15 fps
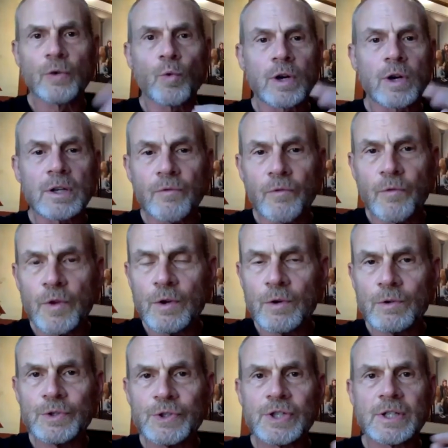We're
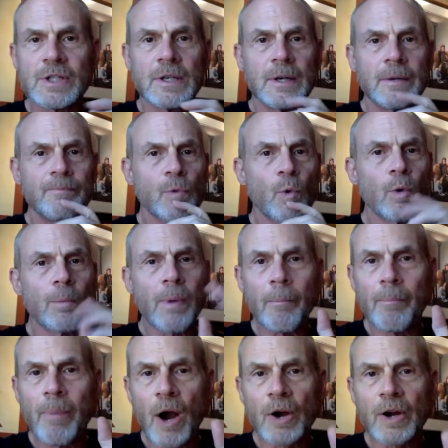confused. We're
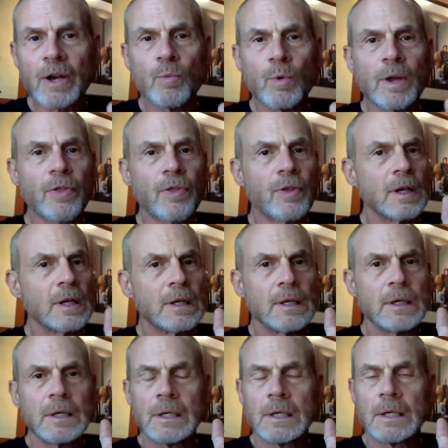bombarded with
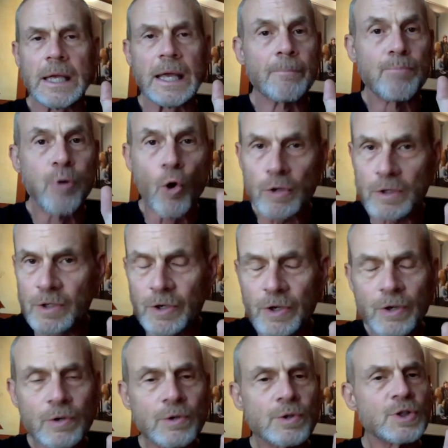important
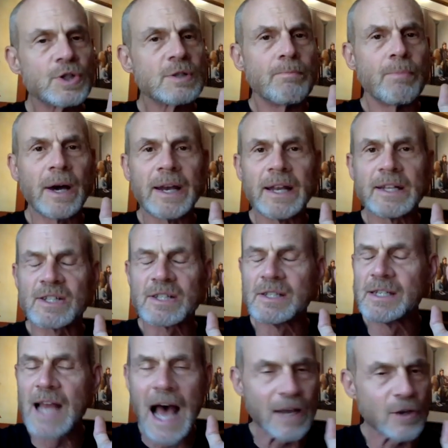news, but it's
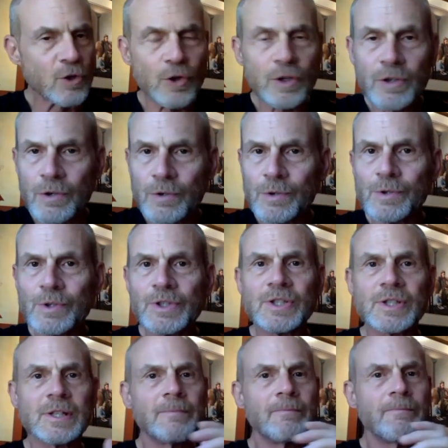not good
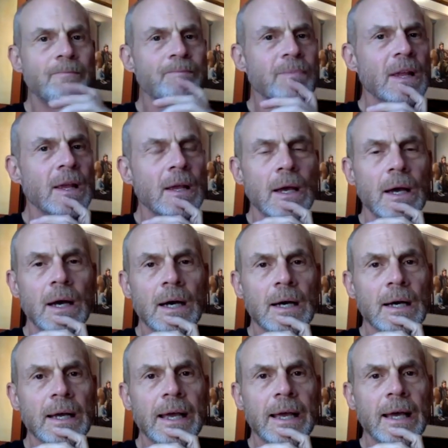news.
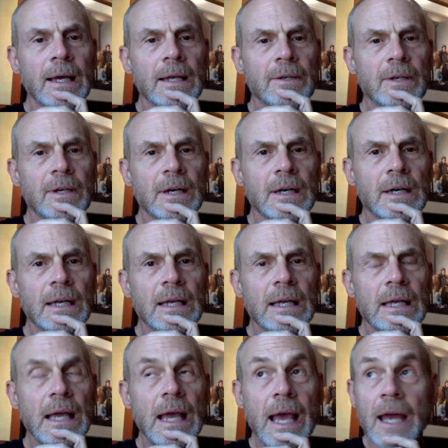And
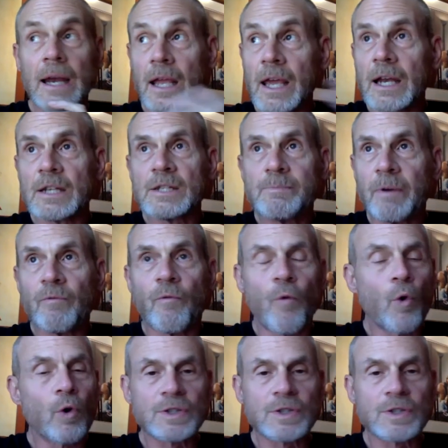again, it's been 4